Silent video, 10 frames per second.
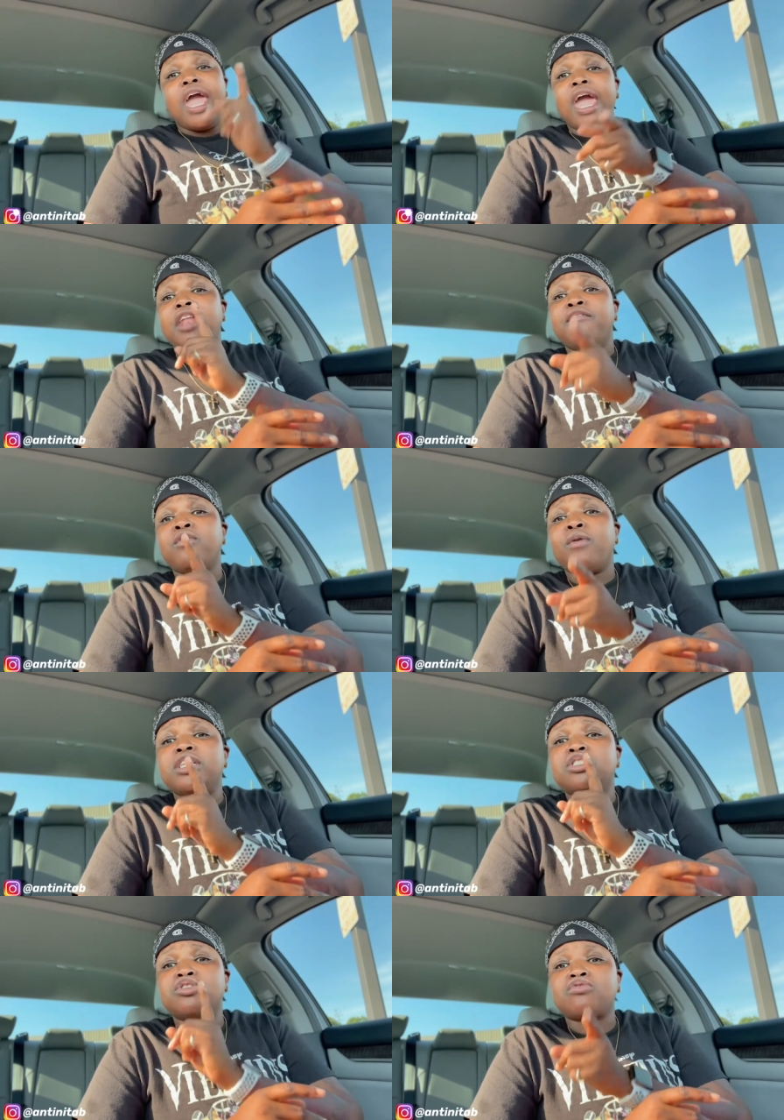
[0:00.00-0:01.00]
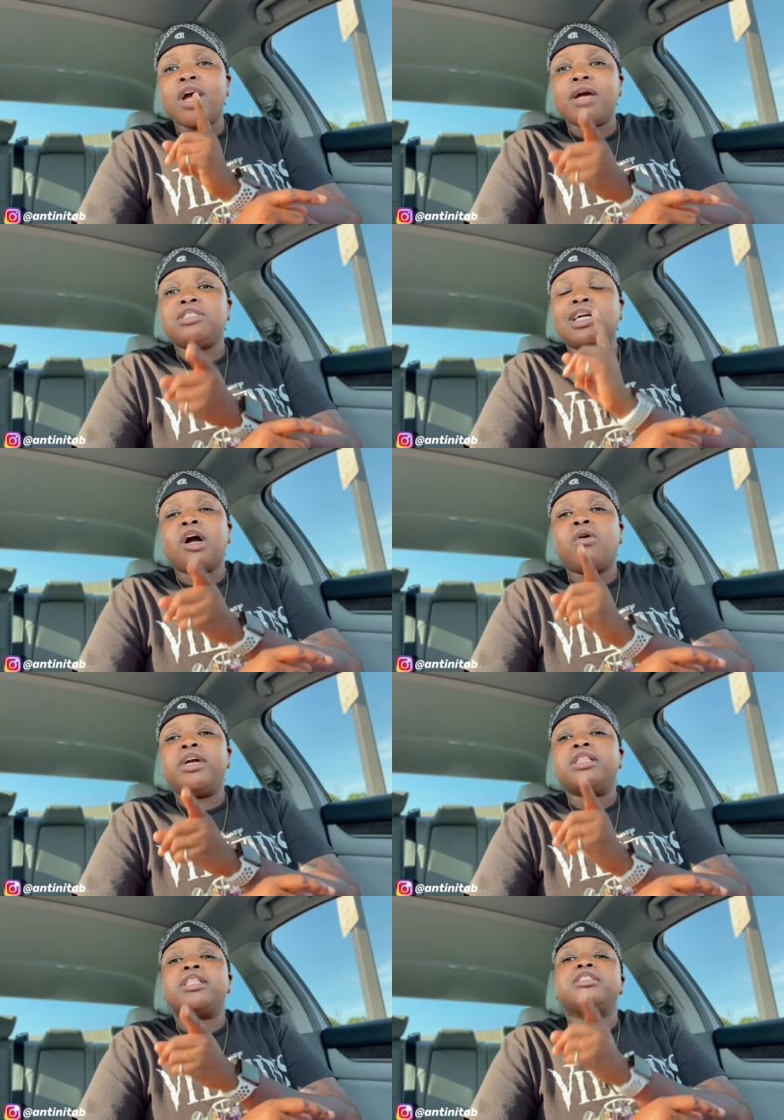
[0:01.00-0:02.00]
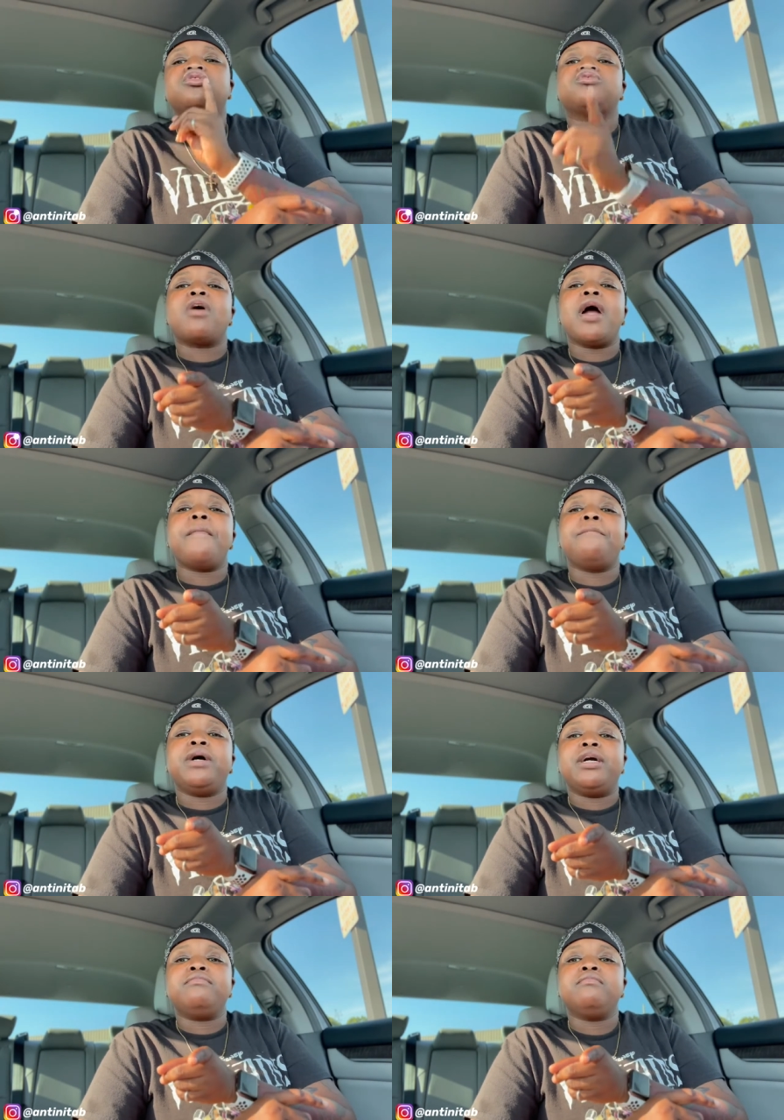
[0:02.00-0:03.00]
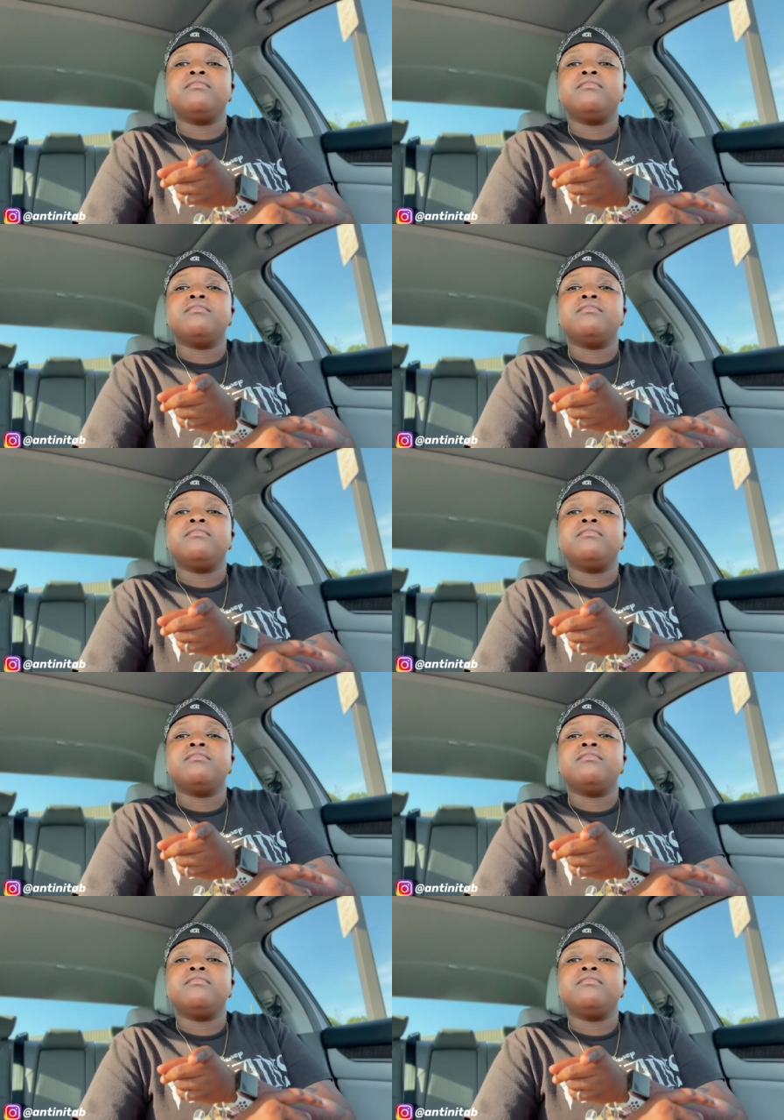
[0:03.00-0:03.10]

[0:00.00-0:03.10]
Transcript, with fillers: And if you ain't subscribed yet, go hit the subscribe button.